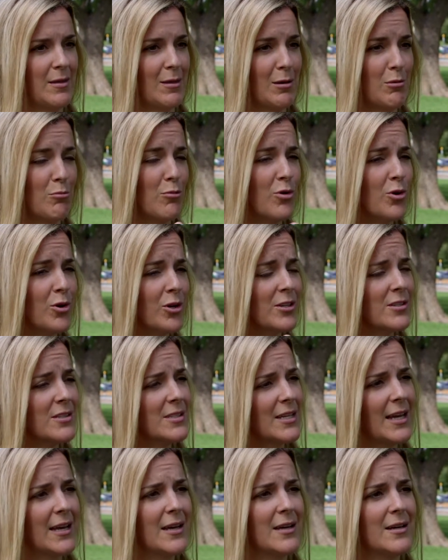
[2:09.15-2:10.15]
The more
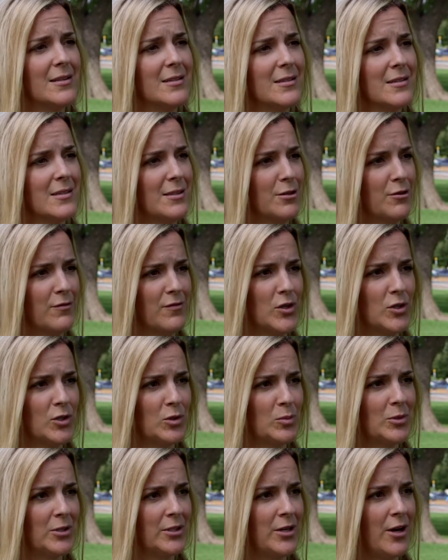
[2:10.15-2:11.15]
scales they're
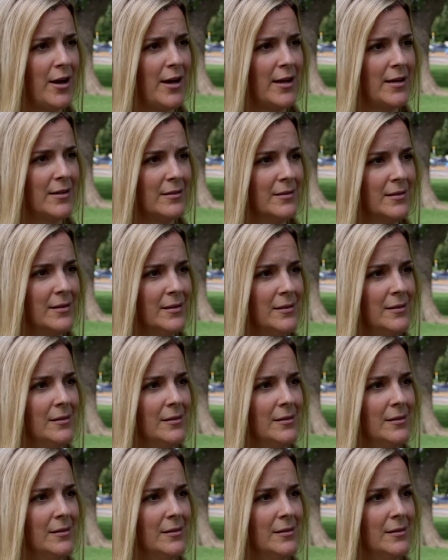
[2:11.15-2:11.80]
vulnerable on,